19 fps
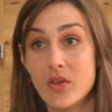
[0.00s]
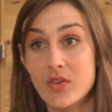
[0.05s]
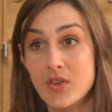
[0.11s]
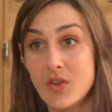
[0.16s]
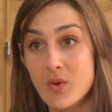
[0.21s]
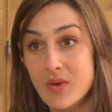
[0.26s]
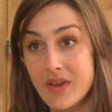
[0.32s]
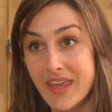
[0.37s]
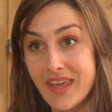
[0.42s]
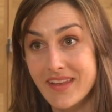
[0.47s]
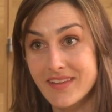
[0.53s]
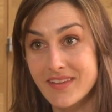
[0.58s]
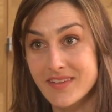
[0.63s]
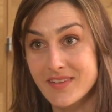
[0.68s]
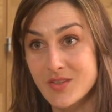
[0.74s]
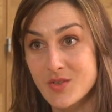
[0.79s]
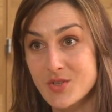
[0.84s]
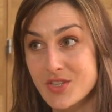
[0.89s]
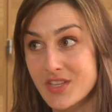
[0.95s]
don't get to
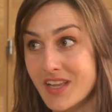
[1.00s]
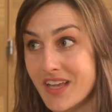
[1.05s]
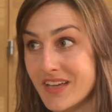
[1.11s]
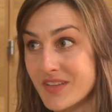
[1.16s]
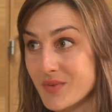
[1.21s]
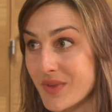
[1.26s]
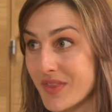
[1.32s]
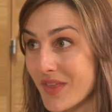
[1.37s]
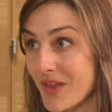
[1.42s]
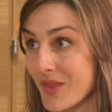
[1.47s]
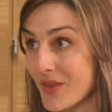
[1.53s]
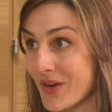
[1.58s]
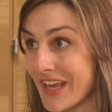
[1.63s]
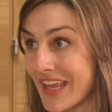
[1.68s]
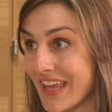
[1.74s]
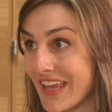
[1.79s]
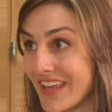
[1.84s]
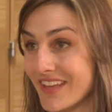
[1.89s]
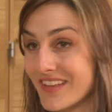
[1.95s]
socialize with other
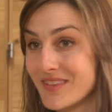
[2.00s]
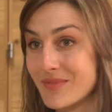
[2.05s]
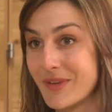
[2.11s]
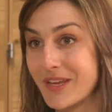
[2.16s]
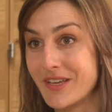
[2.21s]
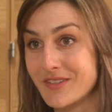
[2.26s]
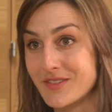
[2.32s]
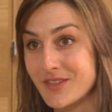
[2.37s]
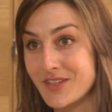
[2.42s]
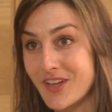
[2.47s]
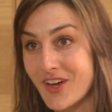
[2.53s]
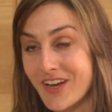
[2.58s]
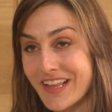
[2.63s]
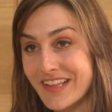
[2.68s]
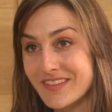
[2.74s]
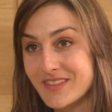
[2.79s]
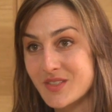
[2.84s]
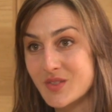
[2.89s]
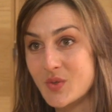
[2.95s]
kids because they're not
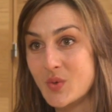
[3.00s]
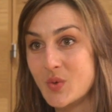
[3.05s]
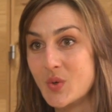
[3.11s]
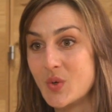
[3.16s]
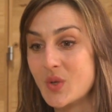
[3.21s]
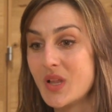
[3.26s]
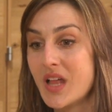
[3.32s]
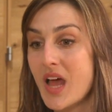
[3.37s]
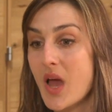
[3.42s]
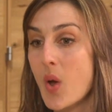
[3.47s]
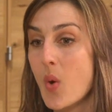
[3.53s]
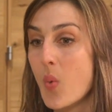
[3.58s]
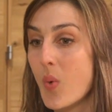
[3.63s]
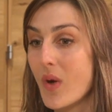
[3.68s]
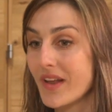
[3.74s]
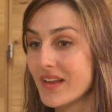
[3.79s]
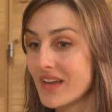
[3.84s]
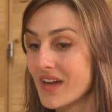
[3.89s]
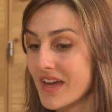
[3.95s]
at school.
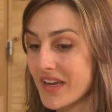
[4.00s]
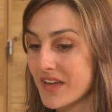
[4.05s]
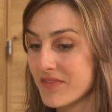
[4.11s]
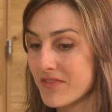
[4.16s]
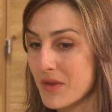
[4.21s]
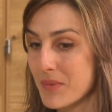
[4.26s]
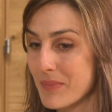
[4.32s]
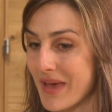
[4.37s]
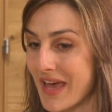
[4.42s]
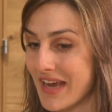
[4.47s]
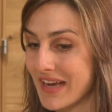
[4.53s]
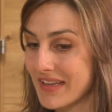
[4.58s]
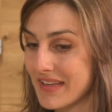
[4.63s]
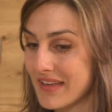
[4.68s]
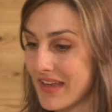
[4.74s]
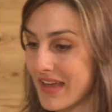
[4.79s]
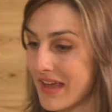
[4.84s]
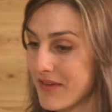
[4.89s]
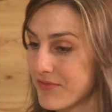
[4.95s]
What kind of impact,
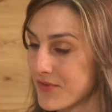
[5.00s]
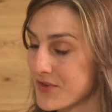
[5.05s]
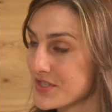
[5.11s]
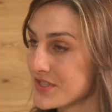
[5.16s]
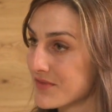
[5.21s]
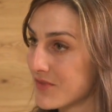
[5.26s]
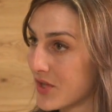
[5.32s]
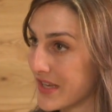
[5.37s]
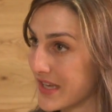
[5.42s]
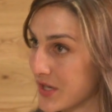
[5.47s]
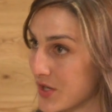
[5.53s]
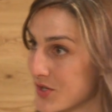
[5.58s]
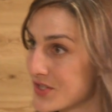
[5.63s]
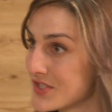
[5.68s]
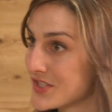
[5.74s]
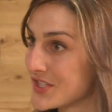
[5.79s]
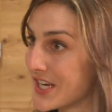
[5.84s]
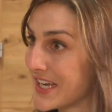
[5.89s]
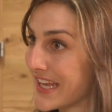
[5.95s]
first of all, in your
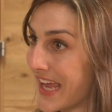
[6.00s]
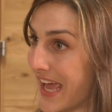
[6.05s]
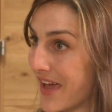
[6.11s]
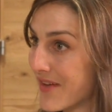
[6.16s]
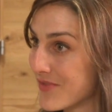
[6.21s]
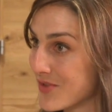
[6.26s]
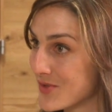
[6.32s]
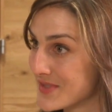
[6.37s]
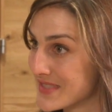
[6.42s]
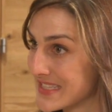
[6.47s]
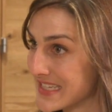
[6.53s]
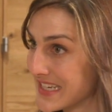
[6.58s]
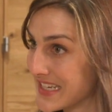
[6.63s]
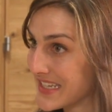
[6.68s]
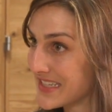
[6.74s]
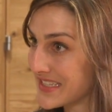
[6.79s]
study, have you seen a